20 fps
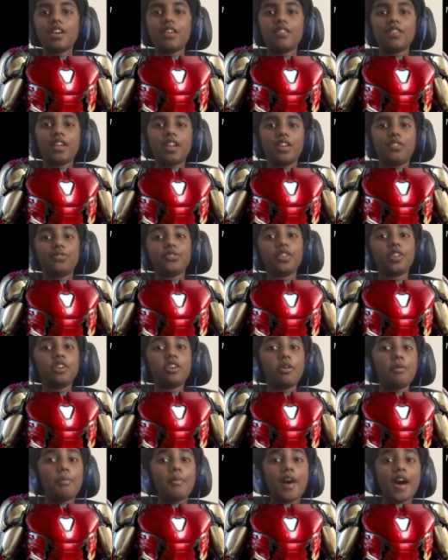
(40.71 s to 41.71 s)
Well, if you
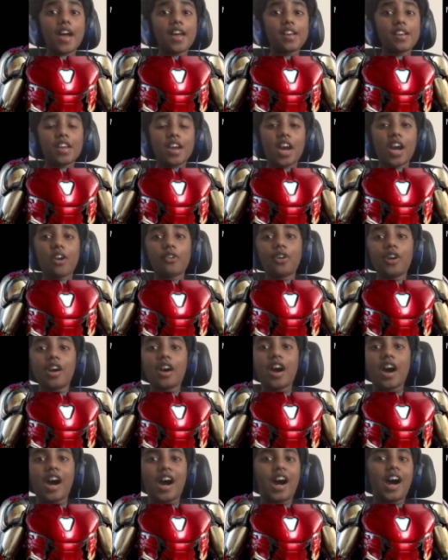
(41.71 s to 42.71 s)
don't mind now,
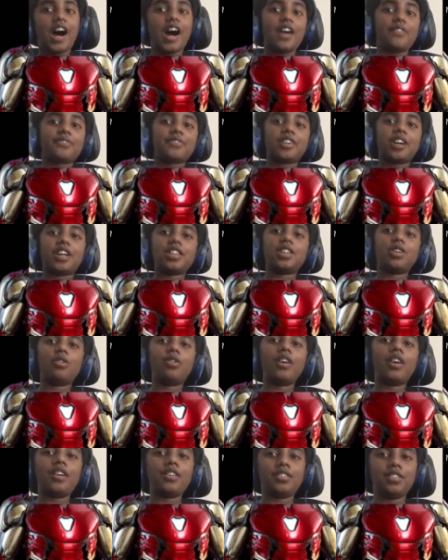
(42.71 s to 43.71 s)
I've got the
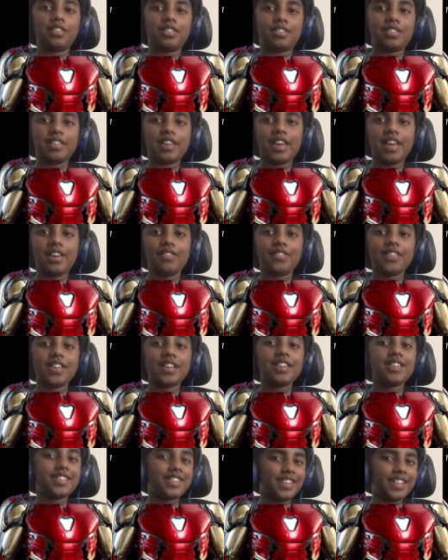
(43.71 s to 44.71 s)
world to save.
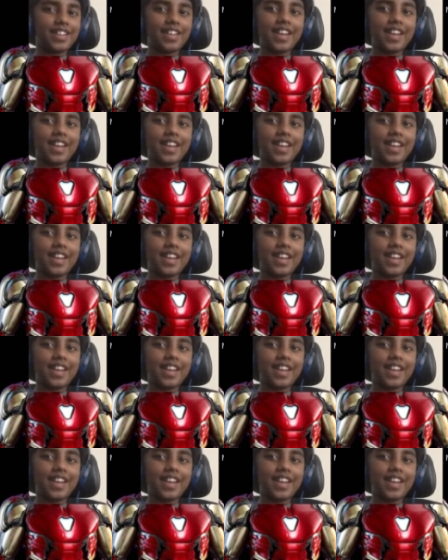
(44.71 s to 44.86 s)
See you